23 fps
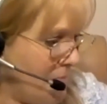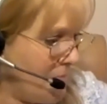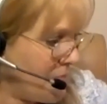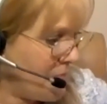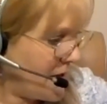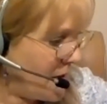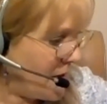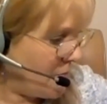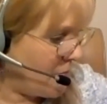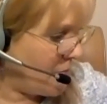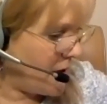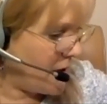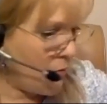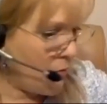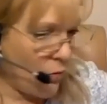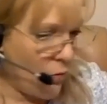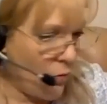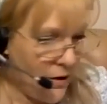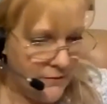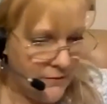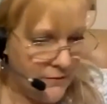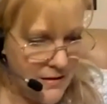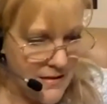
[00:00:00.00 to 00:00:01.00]
um, in
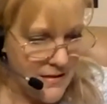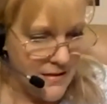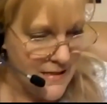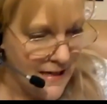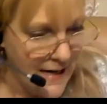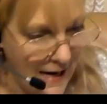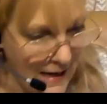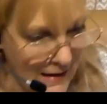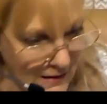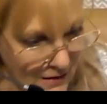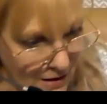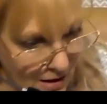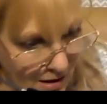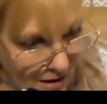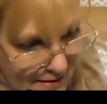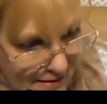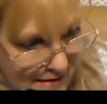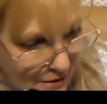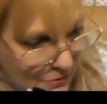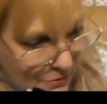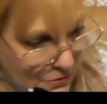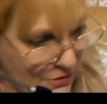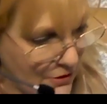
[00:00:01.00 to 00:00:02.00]
one of these
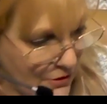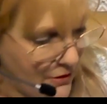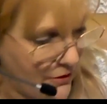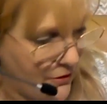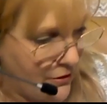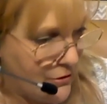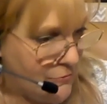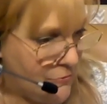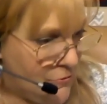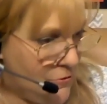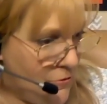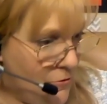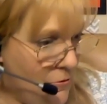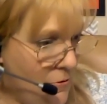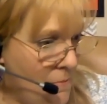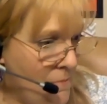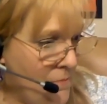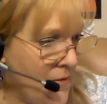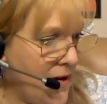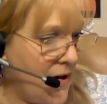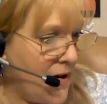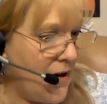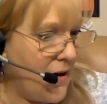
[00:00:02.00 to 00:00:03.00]
catalogs I was looking through,
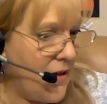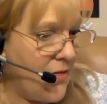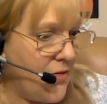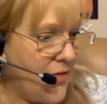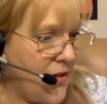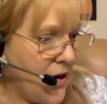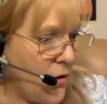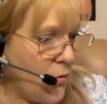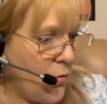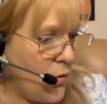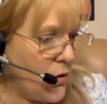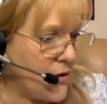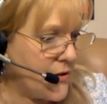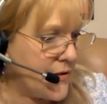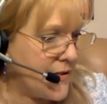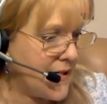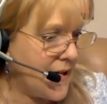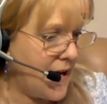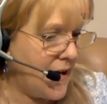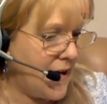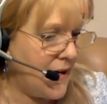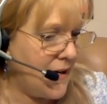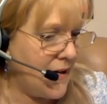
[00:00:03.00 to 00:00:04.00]
there was
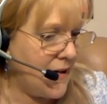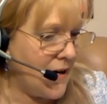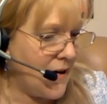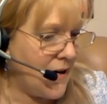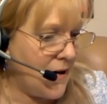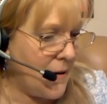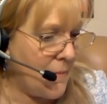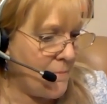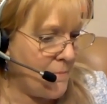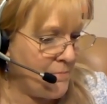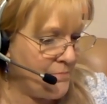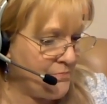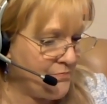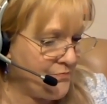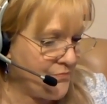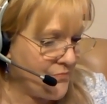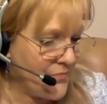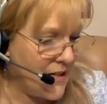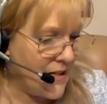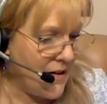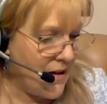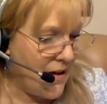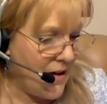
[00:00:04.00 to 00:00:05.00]
a um,
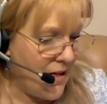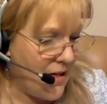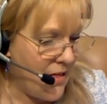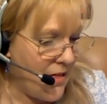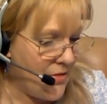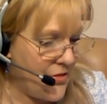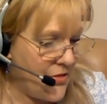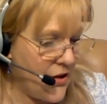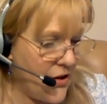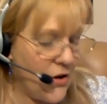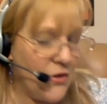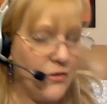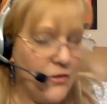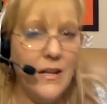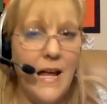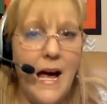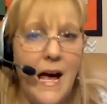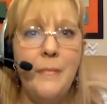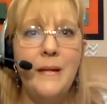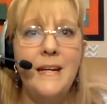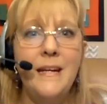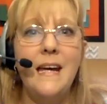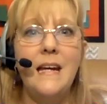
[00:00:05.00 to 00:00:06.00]

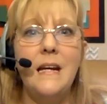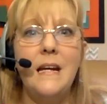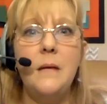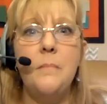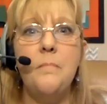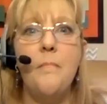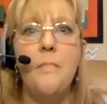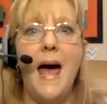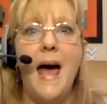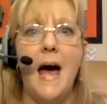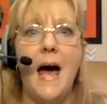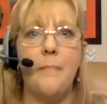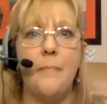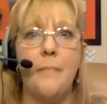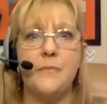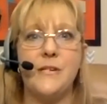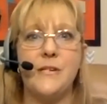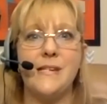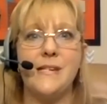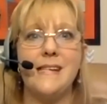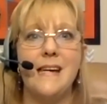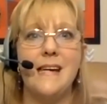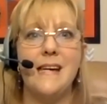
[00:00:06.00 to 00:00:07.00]
laminated
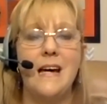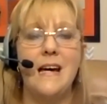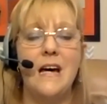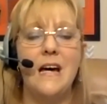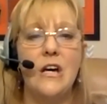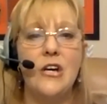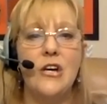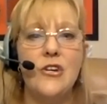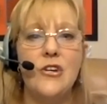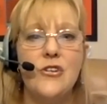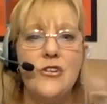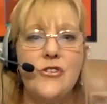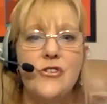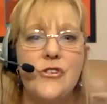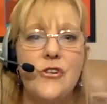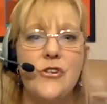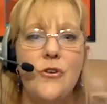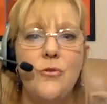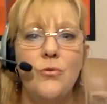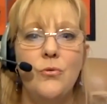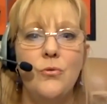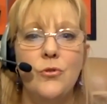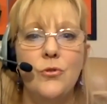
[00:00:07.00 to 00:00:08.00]
maps
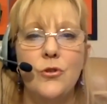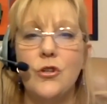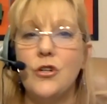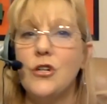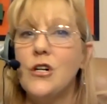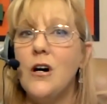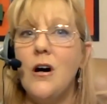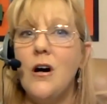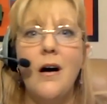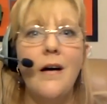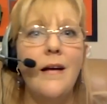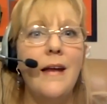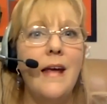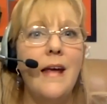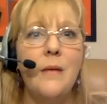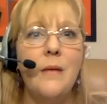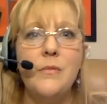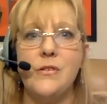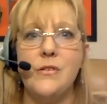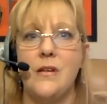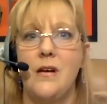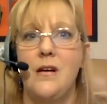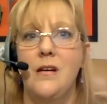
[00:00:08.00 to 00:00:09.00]
so look on
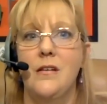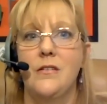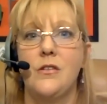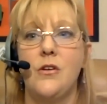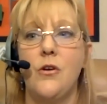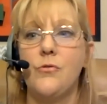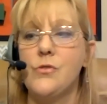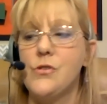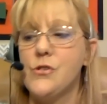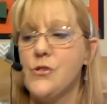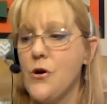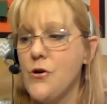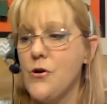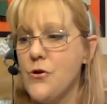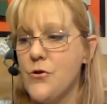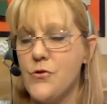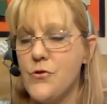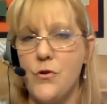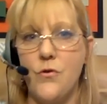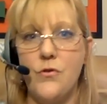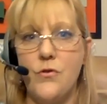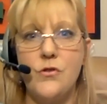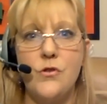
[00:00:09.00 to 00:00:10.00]
Amazon. Go start your
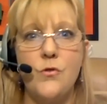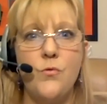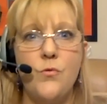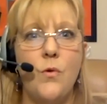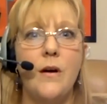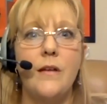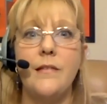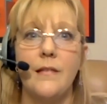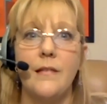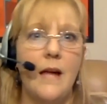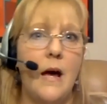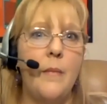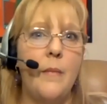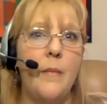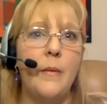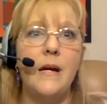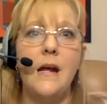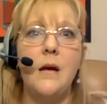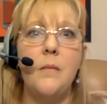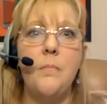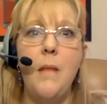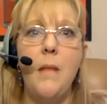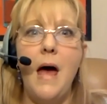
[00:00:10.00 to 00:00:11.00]
search with
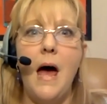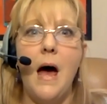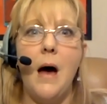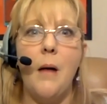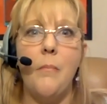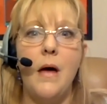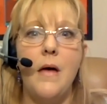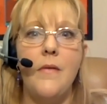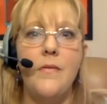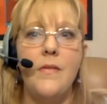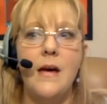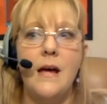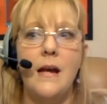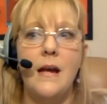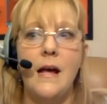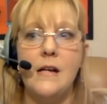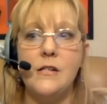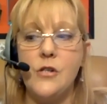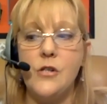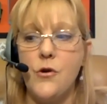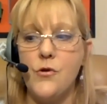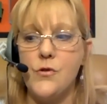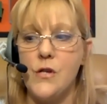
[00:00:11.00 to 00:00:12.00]
laminated map and then
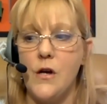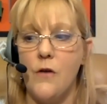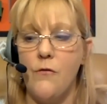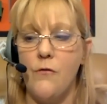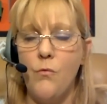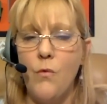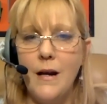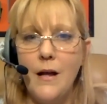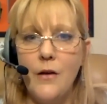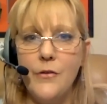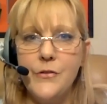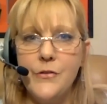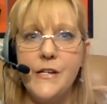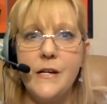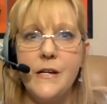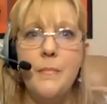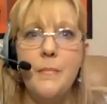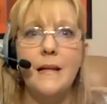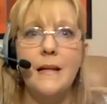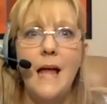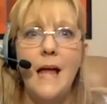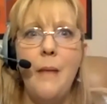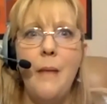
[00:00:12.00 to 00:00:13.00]
ask yourself, what else can
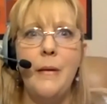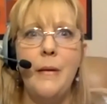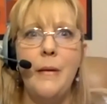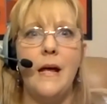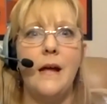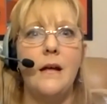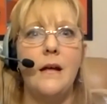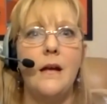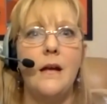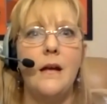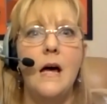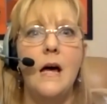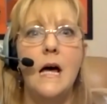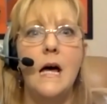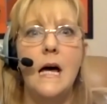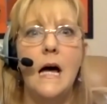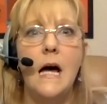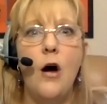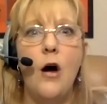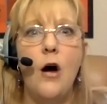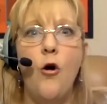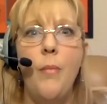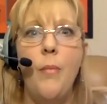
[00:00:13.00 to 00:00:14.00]
be laminated?
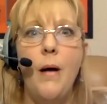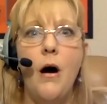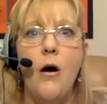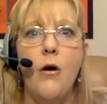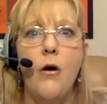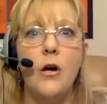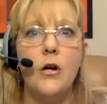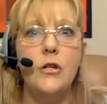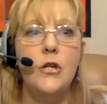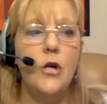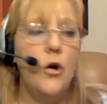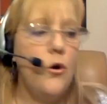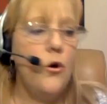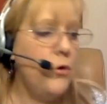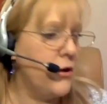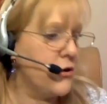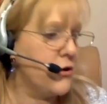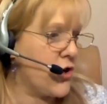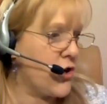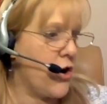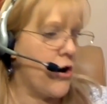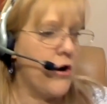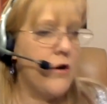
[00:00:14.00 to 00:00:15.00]
How about a yoga
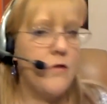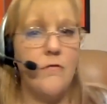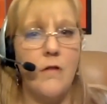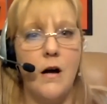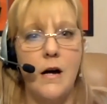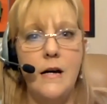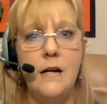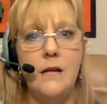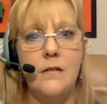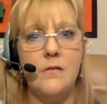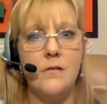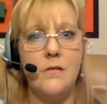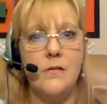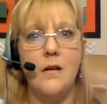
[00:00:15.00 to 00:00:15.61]
chart, right?